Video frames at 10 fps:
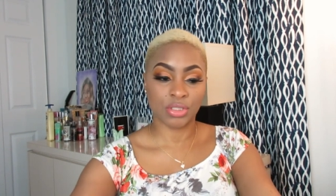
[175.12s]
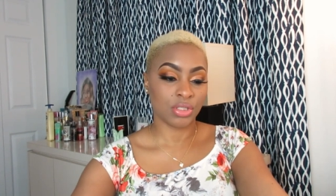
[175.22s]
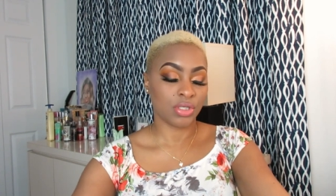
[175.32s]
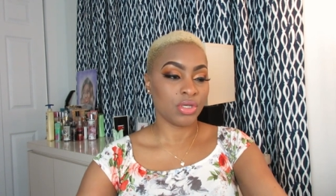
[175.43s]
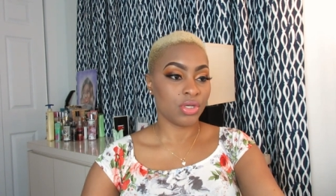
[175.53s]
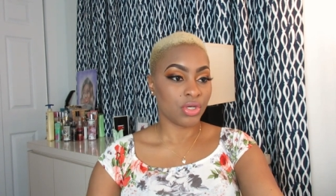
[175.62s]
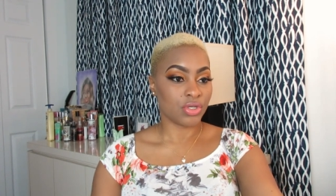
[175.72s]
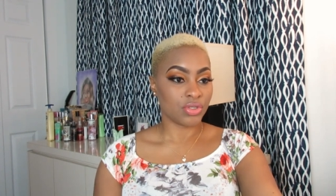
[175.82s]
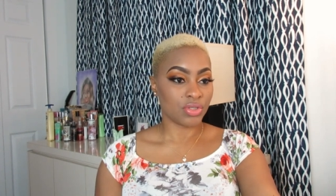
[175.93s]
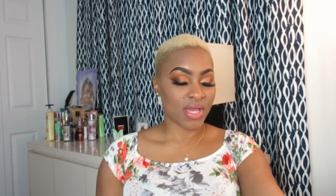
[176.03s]
so
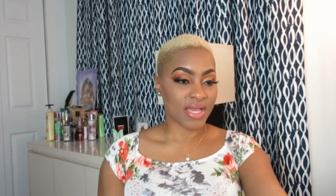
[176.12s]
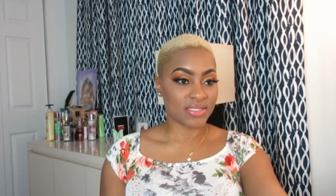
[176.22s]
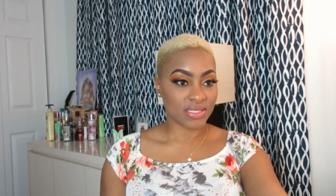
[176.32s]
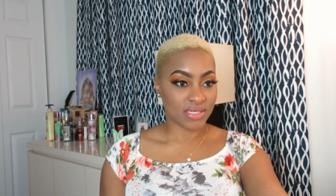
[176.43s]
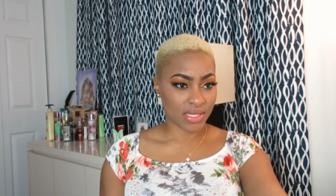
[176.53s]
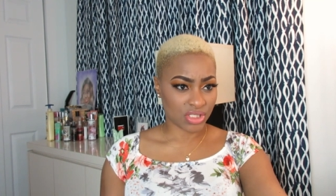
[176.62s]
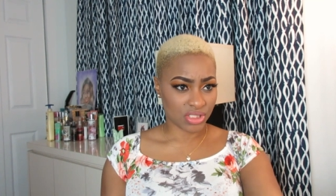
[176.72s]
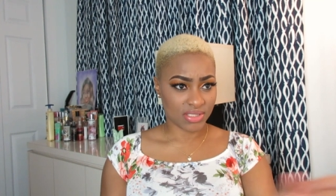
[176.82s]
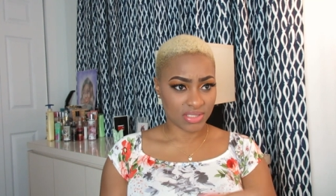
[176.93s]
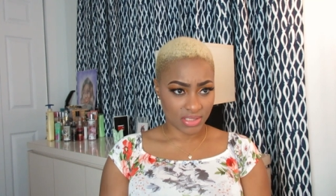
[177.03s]
you guys can
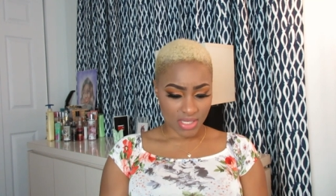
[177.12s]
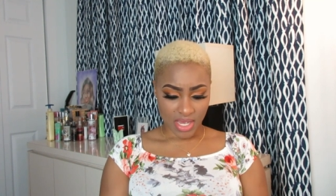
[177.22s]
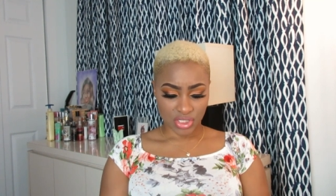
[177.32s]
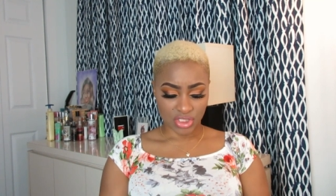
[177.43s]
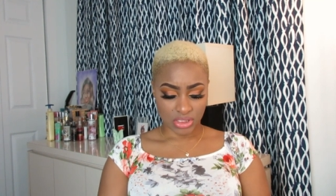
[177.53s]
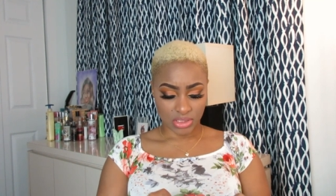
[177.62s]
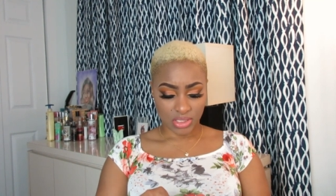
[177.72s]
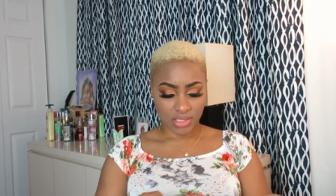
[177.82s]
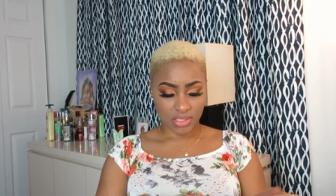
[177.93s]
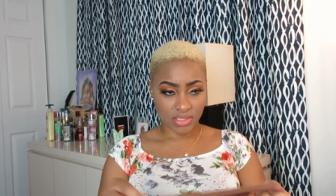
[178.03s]
actually see how she
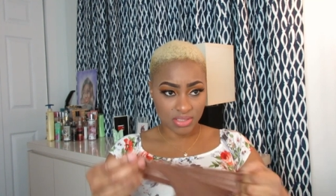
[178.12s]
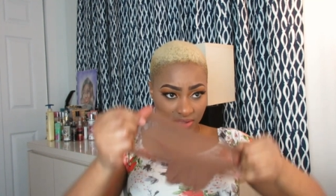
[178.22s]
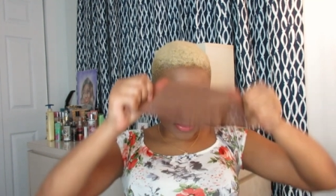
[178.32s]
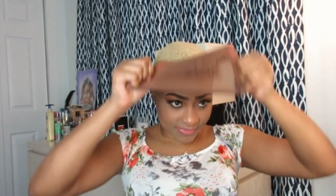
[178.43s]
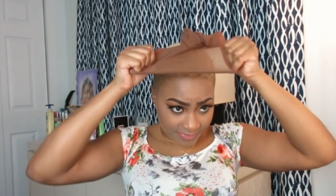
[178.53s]
looks